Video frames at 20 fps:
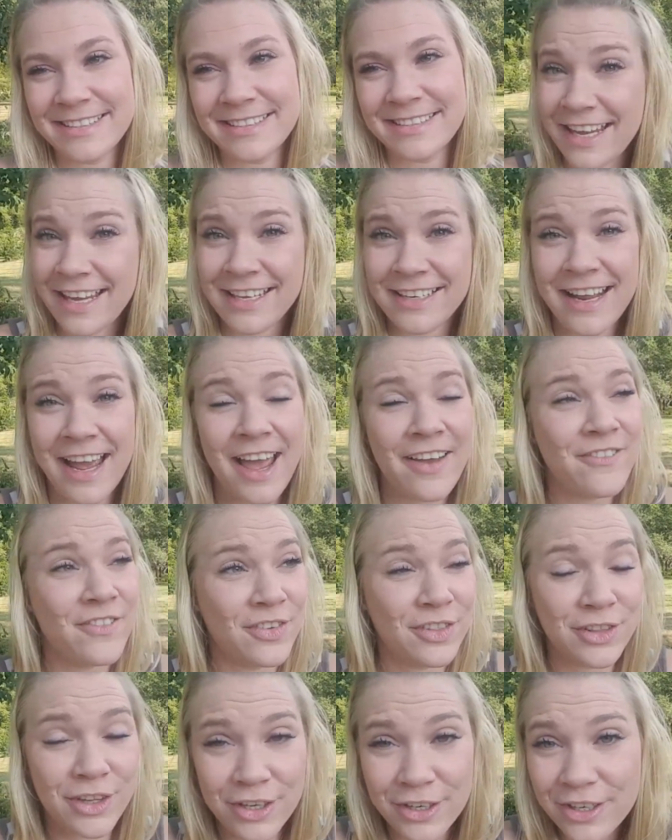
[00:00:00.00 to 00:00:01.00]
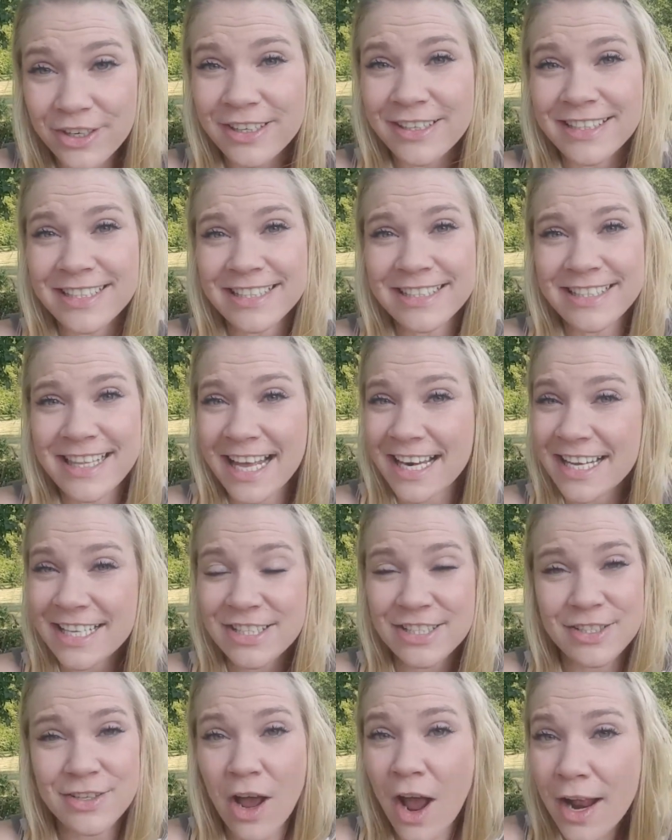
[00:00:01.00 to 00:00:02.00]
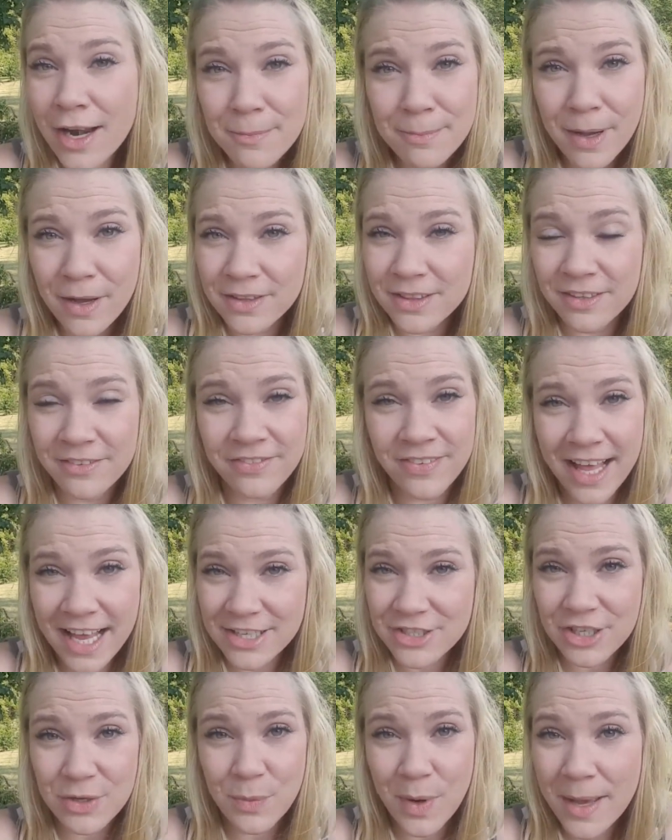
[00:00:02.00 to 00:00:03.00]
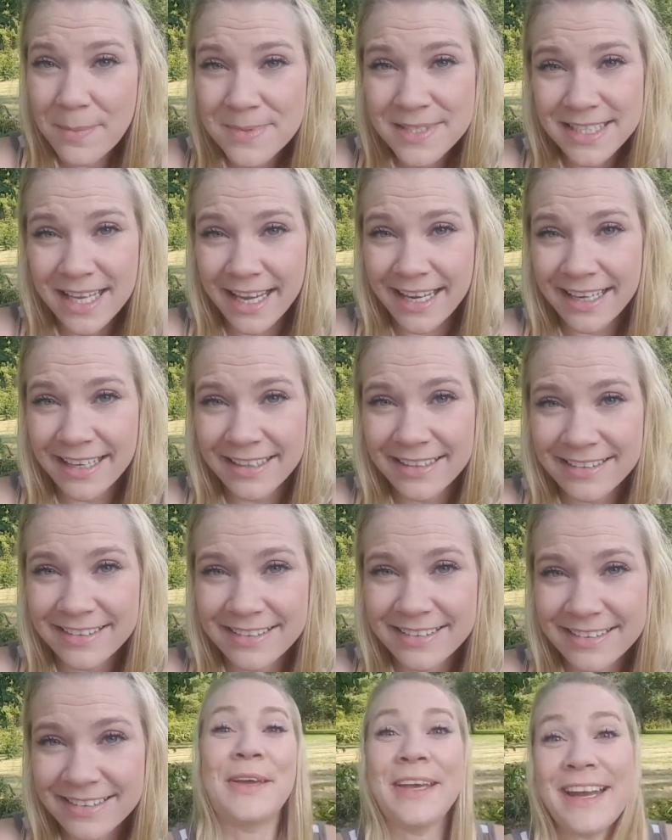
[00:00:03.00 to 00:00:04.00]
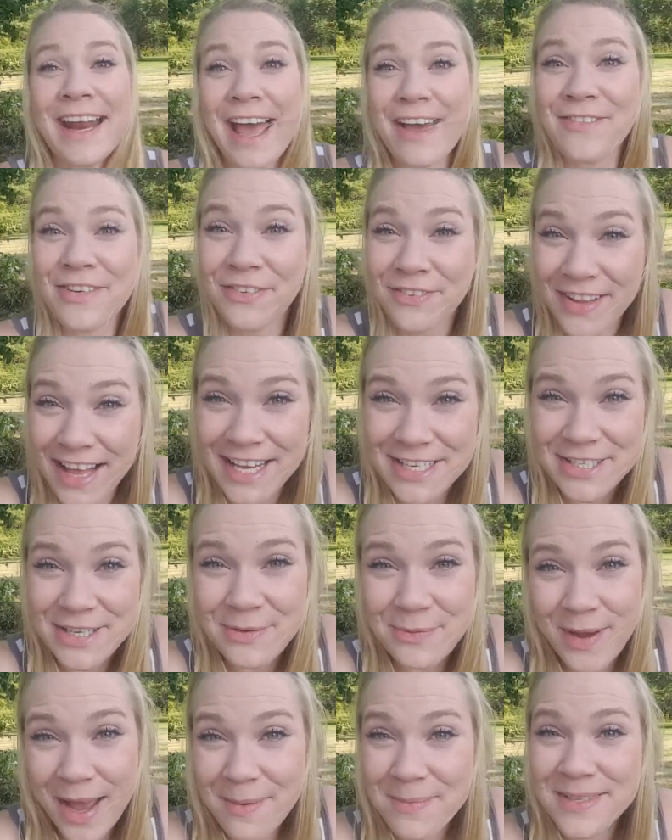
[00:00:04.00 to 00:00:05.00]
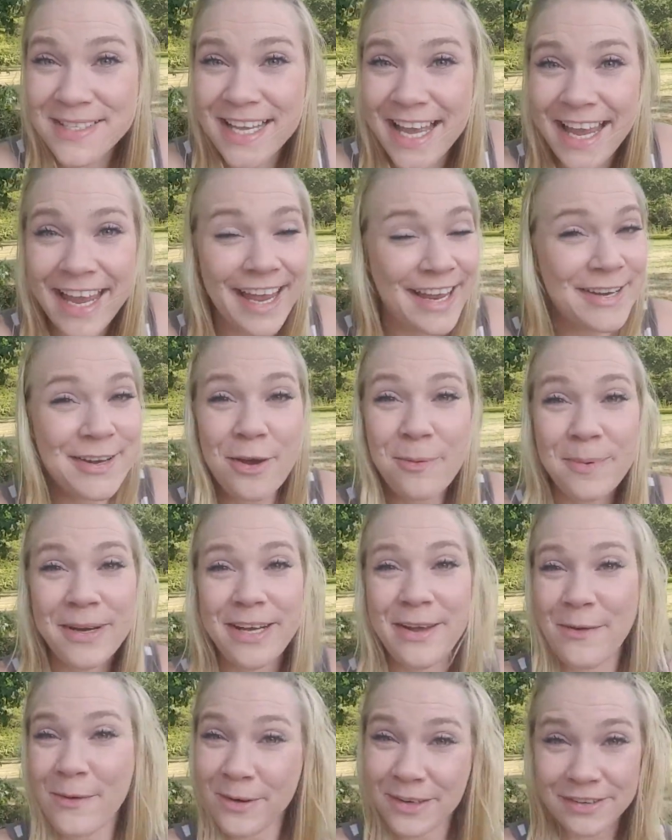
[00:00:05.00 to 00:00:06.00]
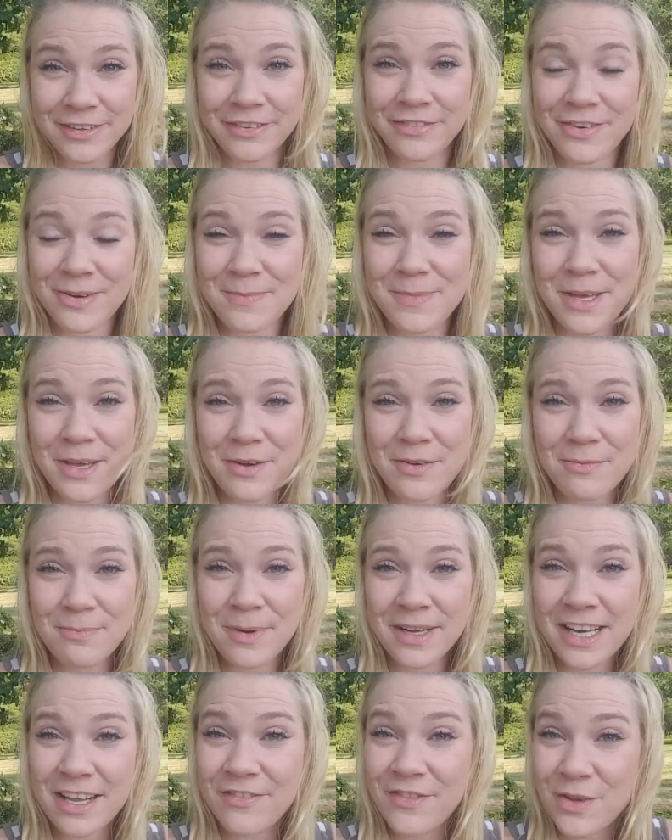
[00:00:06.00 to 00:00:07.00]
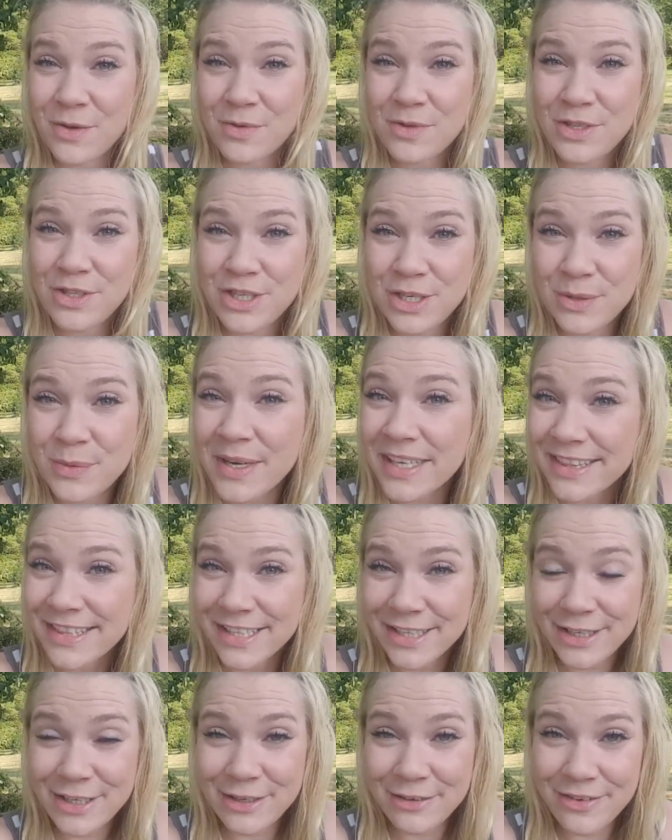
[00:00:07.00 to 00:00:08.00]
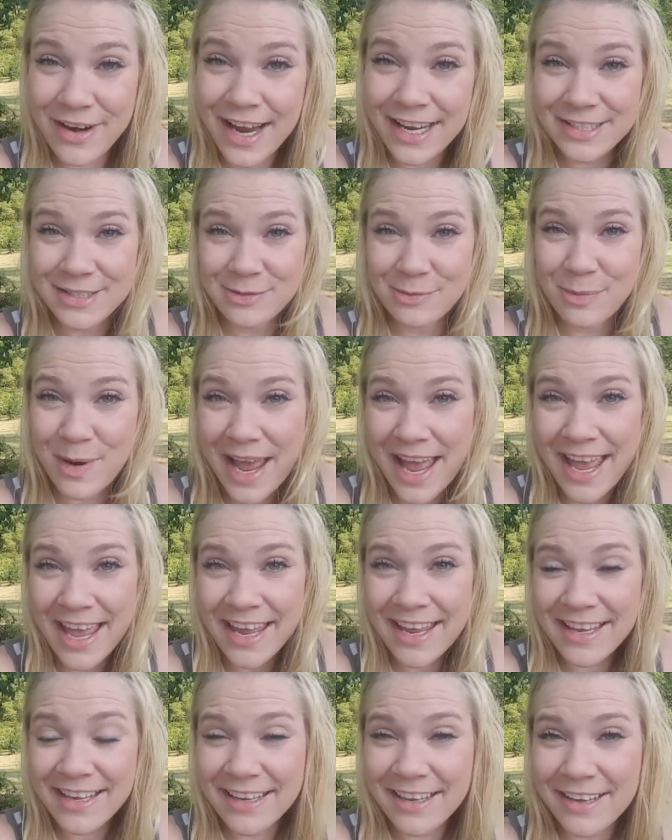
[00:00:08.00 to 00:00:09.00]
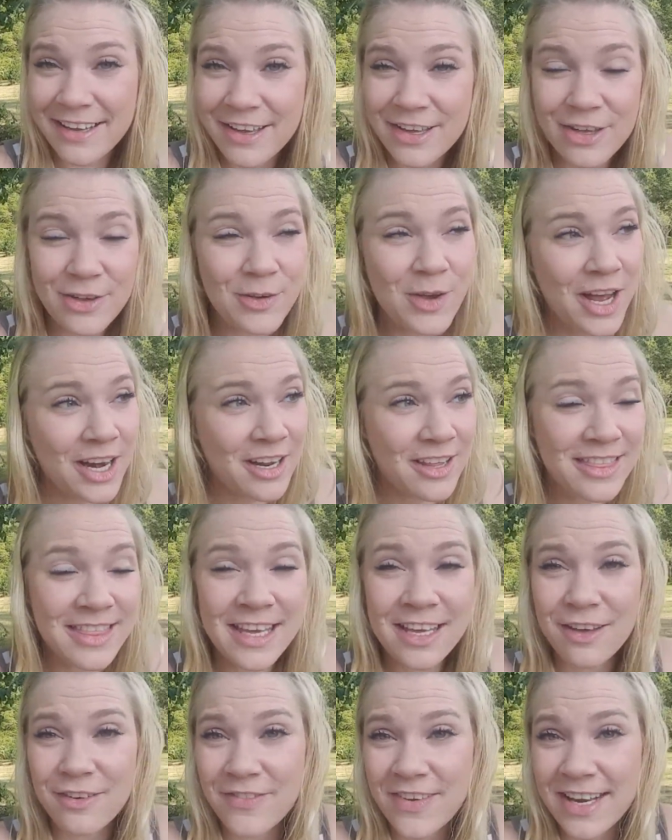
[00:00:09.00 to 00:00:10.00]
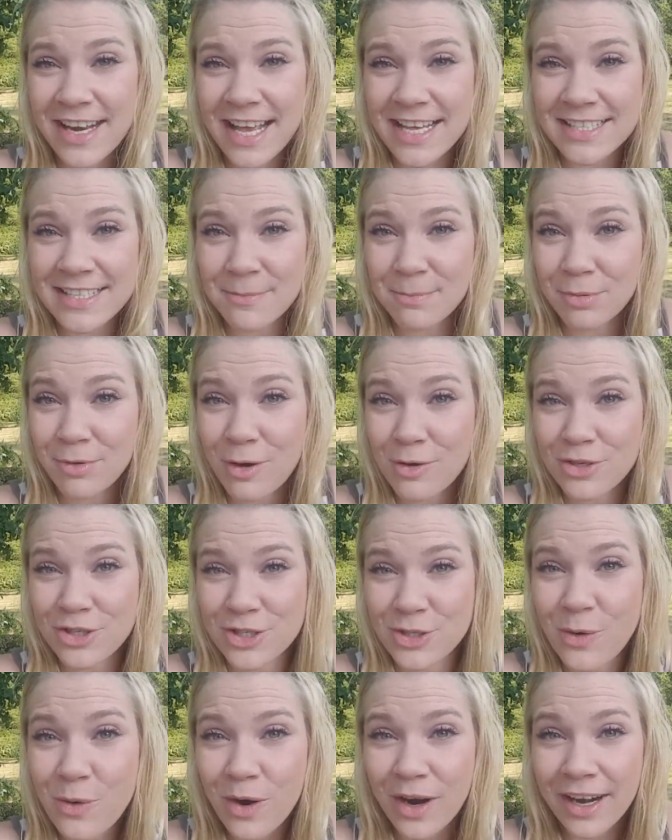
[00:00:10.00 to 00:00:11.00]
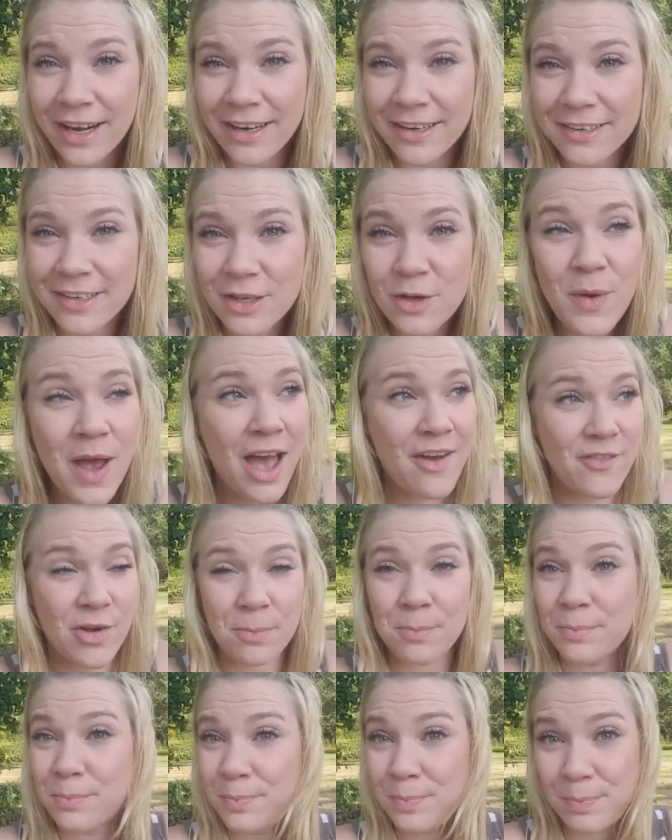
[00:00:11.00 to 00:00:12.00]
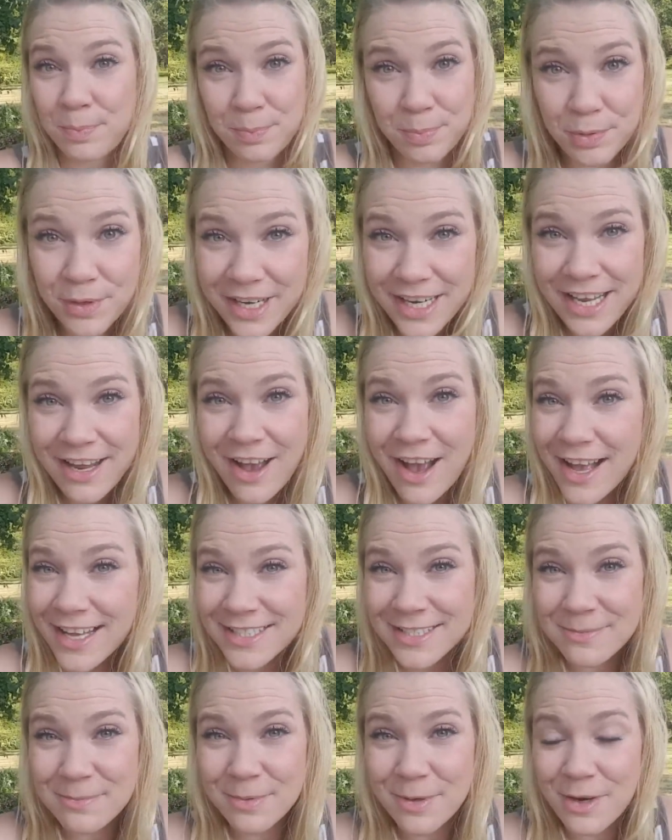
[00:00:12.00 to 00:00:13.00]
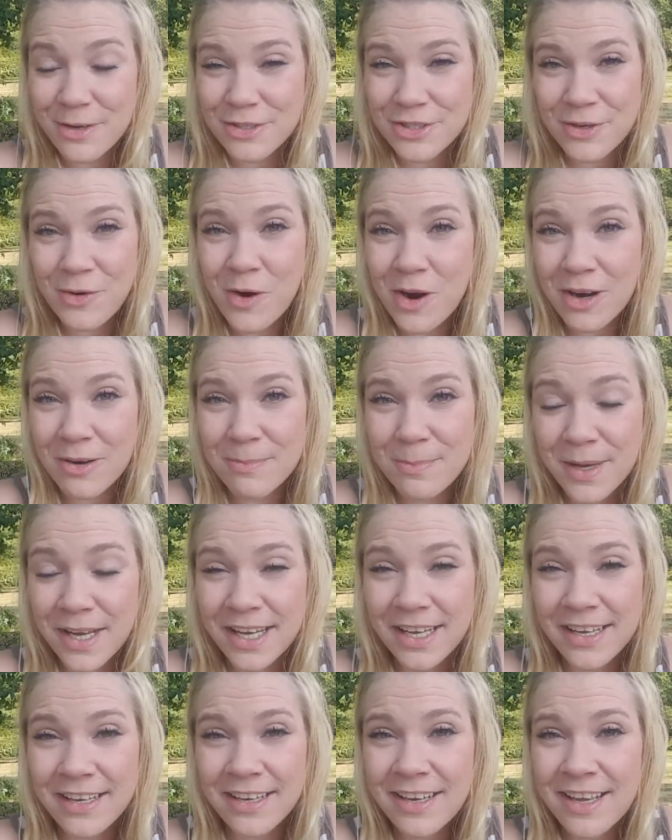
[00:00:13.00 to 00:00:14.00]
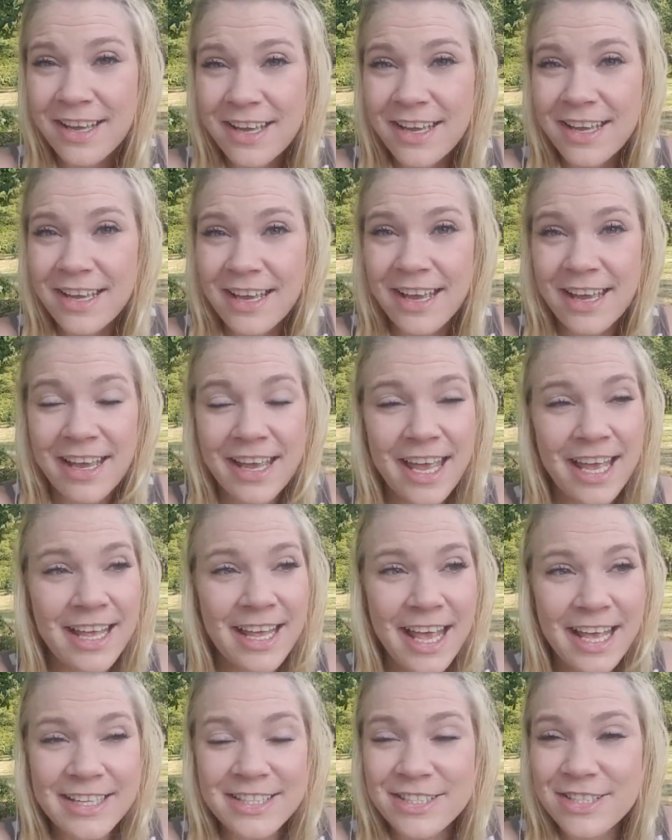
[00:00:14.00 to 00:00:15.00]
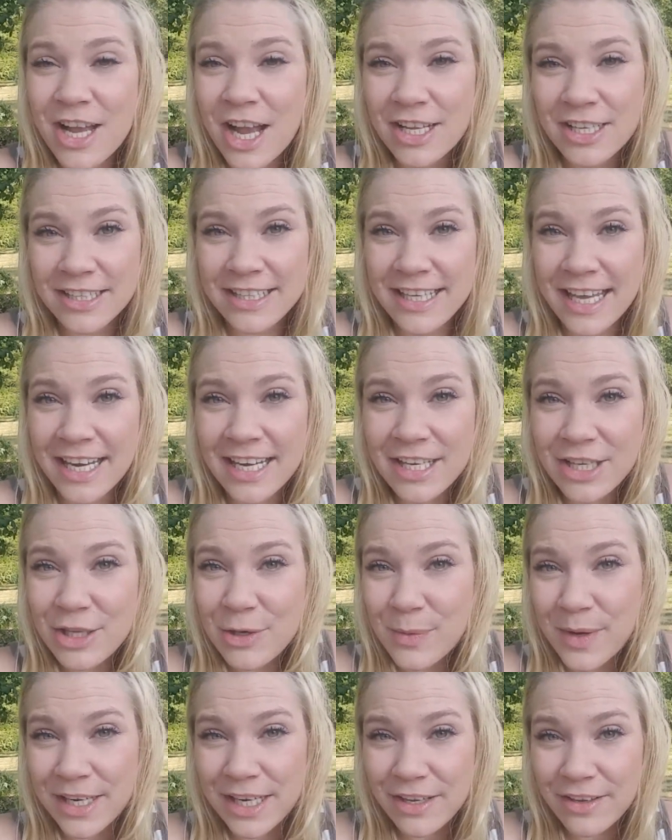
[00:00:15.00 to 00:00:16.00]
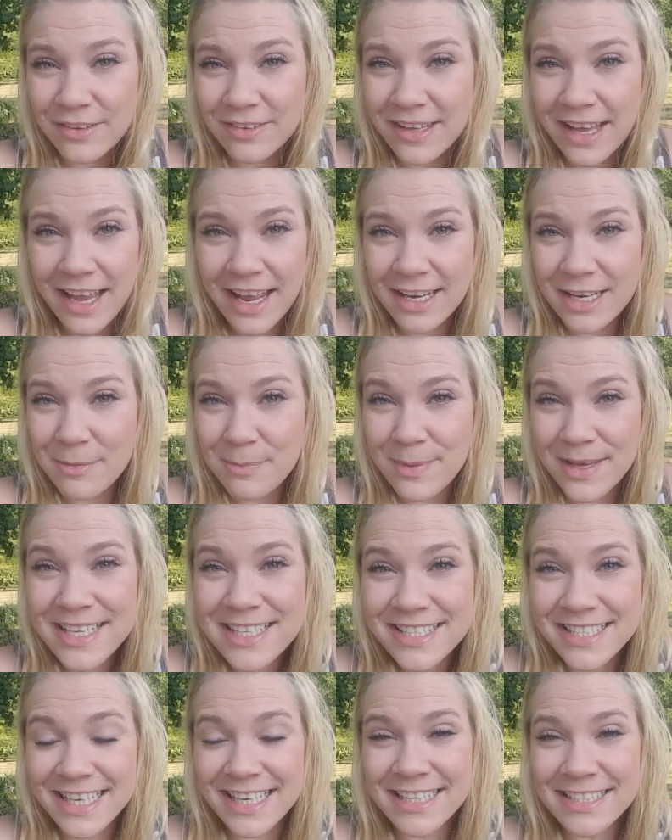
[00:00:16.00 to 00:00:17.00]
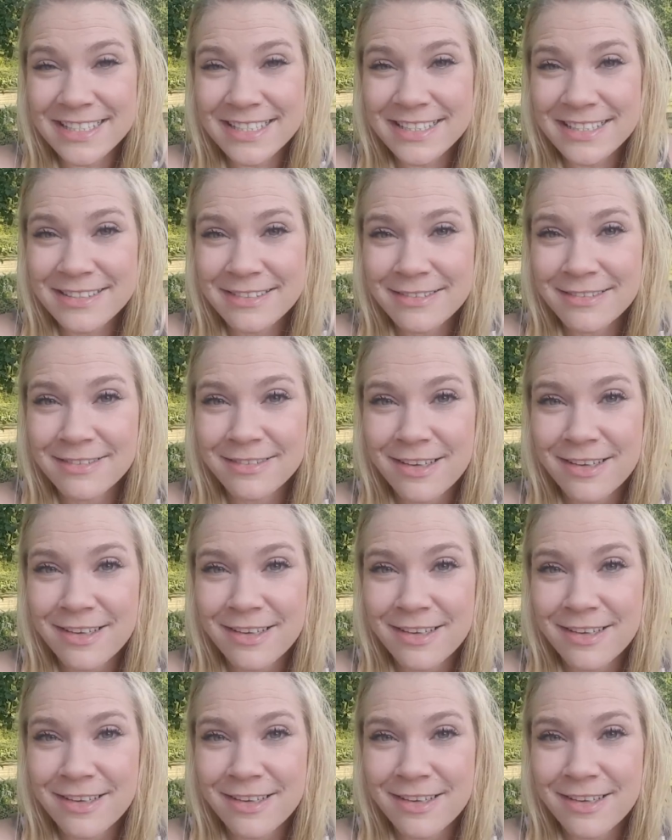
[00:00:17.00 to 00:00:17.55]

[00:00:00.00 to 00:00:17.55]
And I've learned that it's not about the flashy website. You could have a flashy website and nobody order from you, but if you do it the correct way, you got to think of it as a brochure. You have a pretty awesome brochure, but it's not getting you any business.